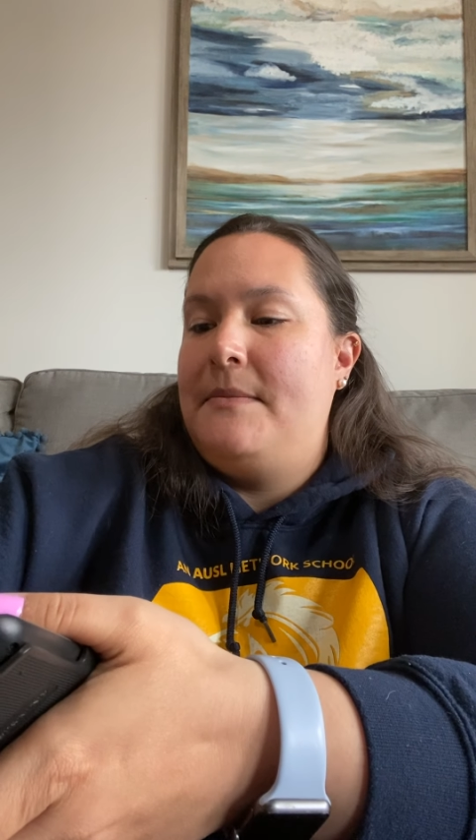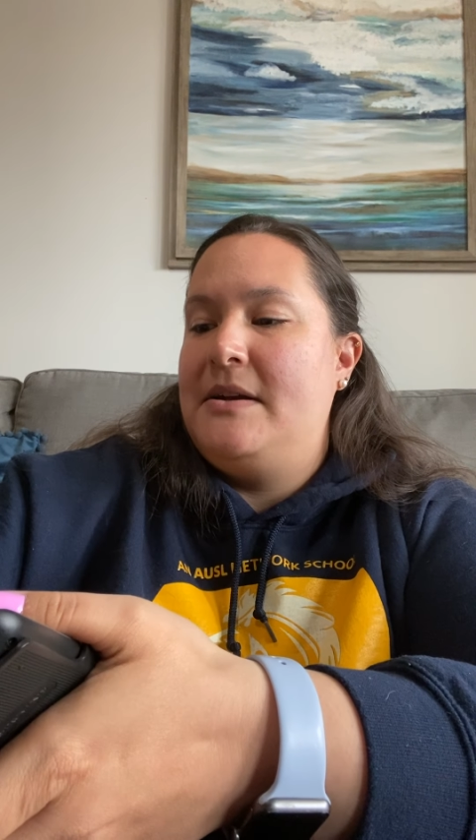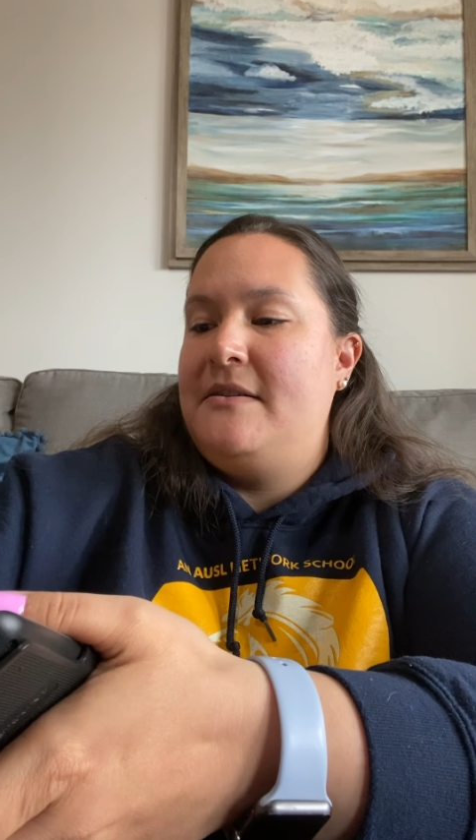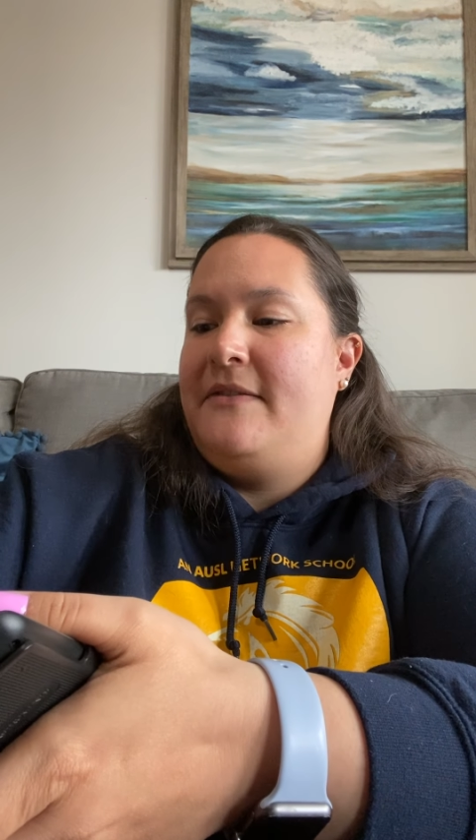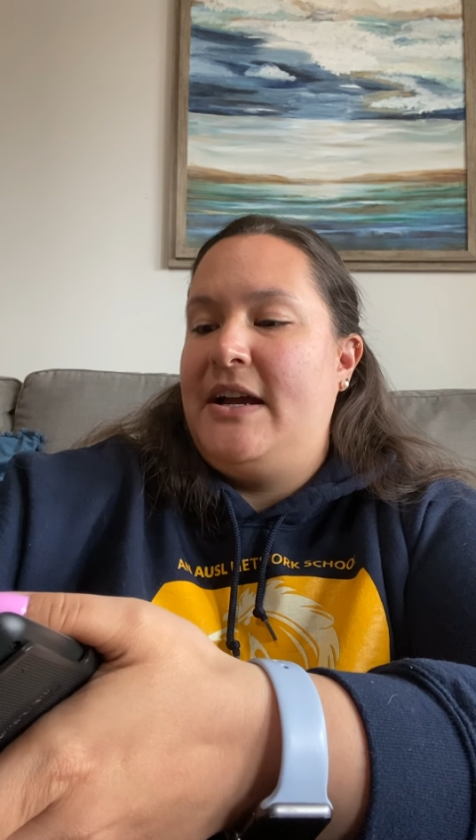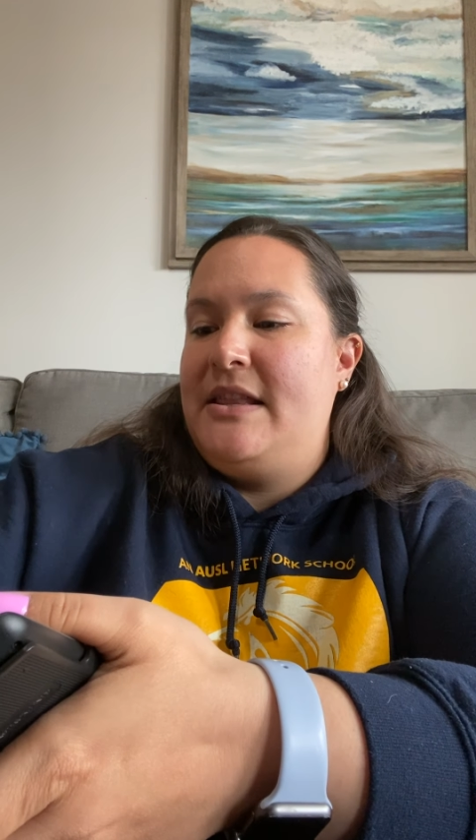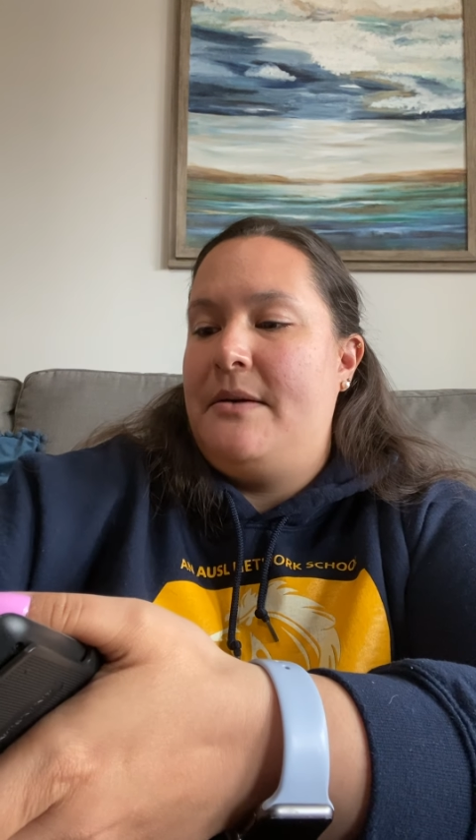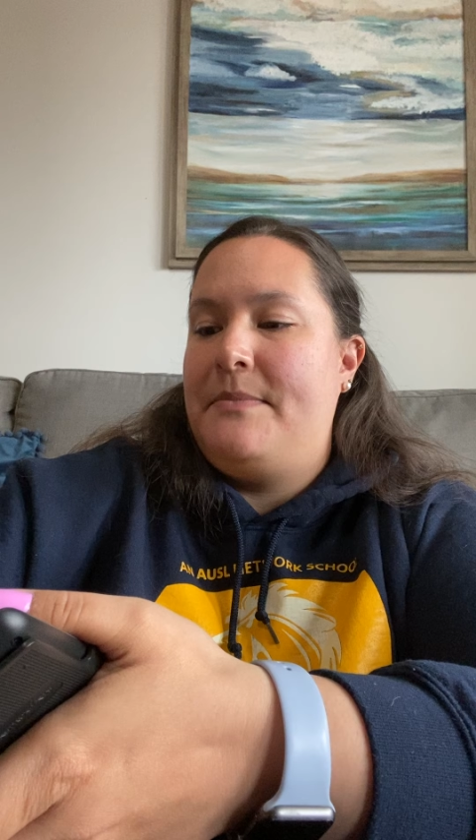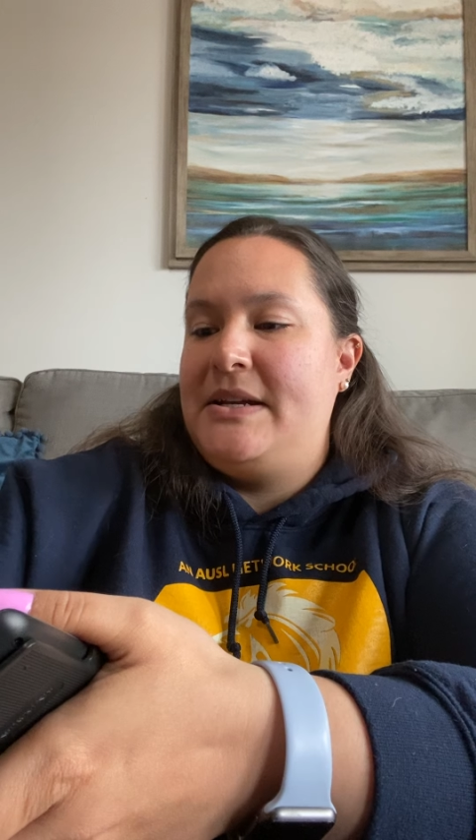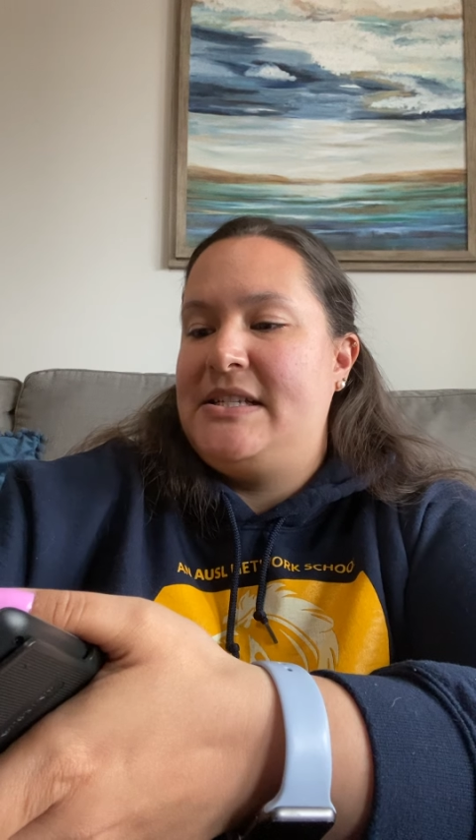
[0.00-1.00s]
I'm going to divide
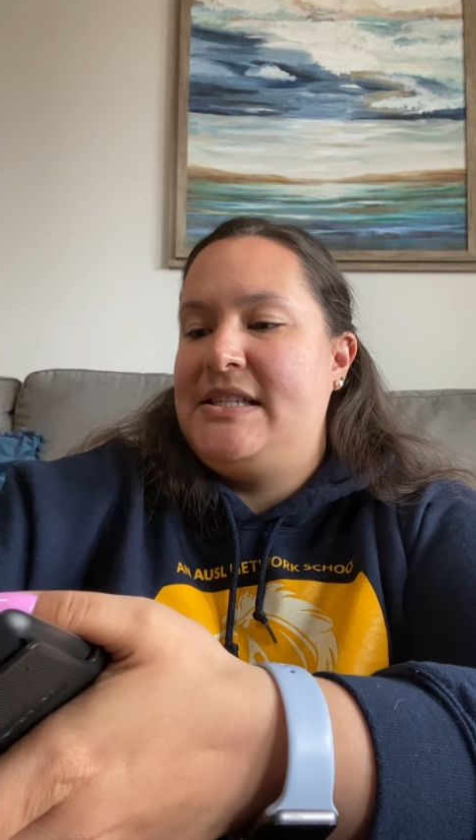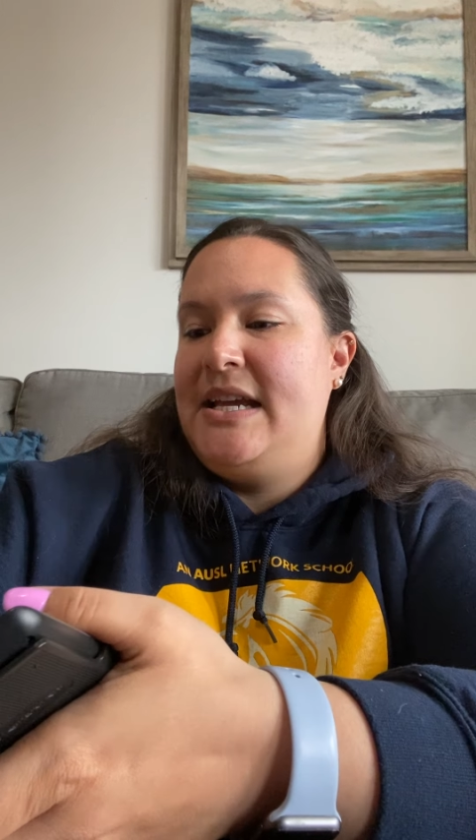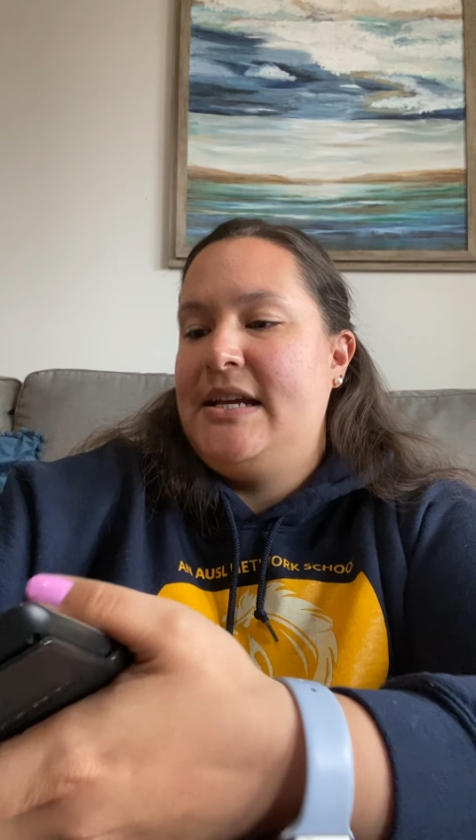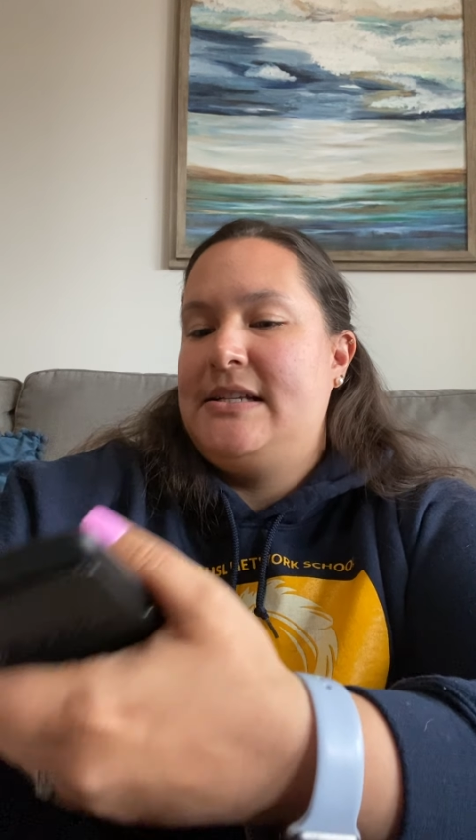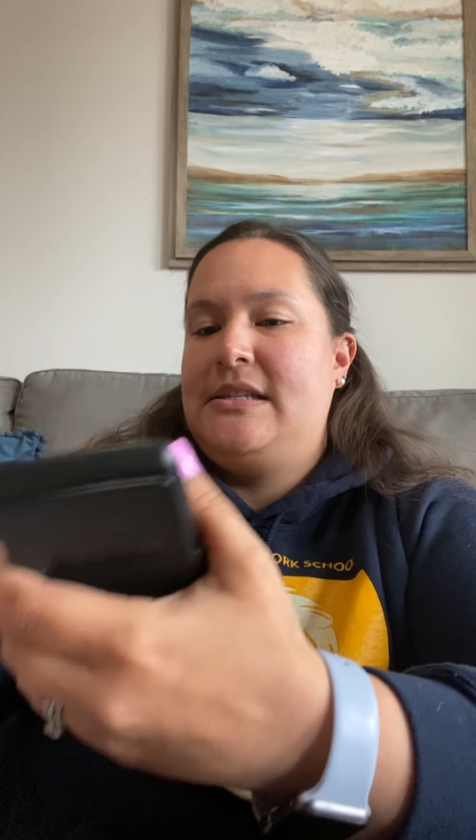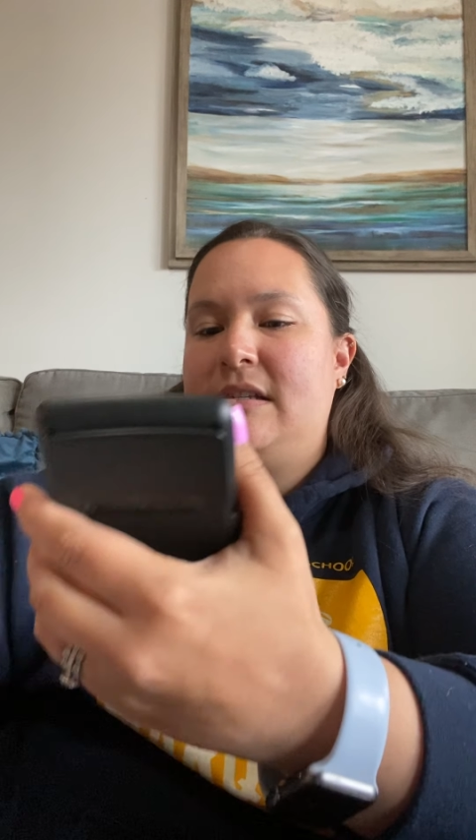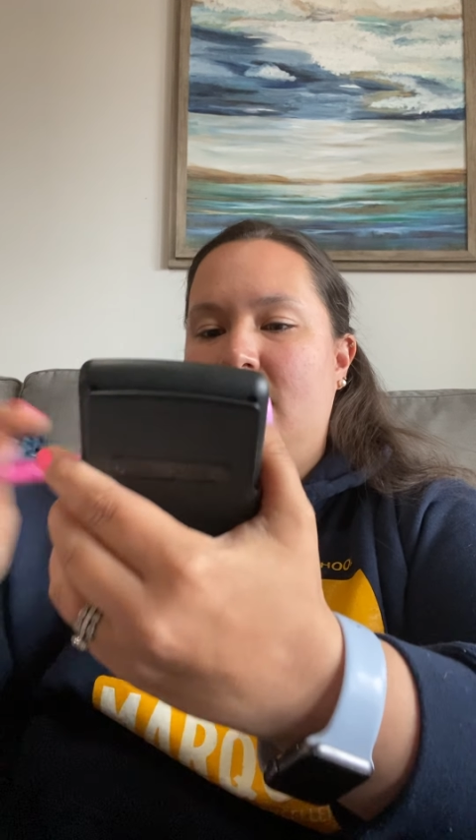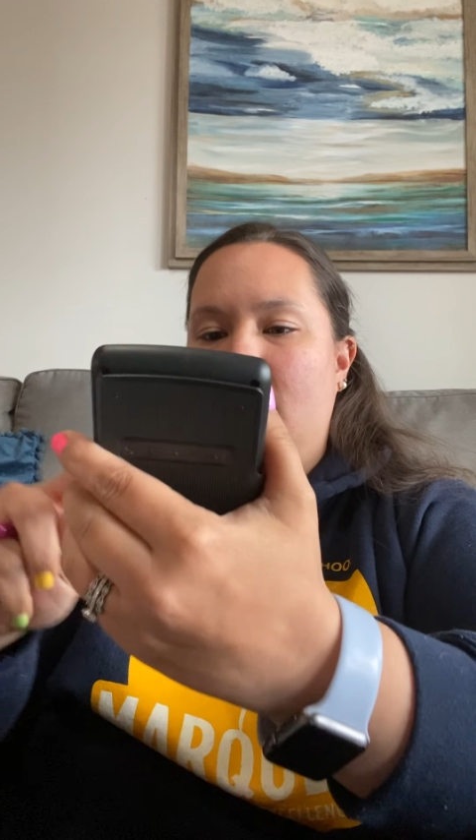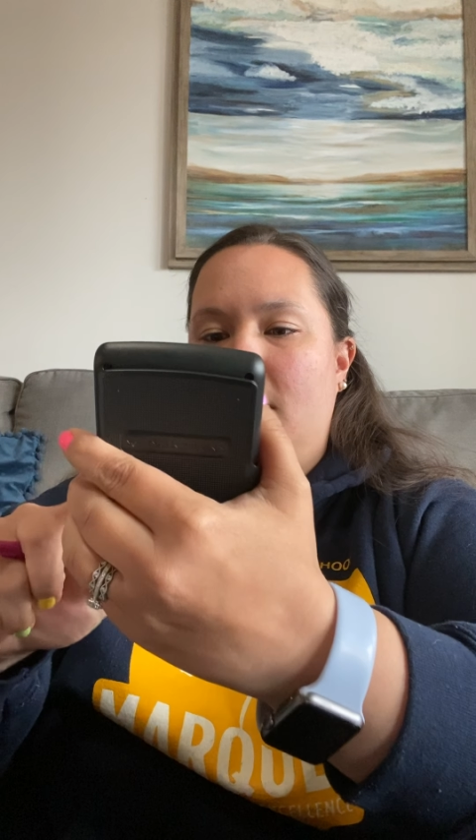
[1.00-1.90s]
that by 6.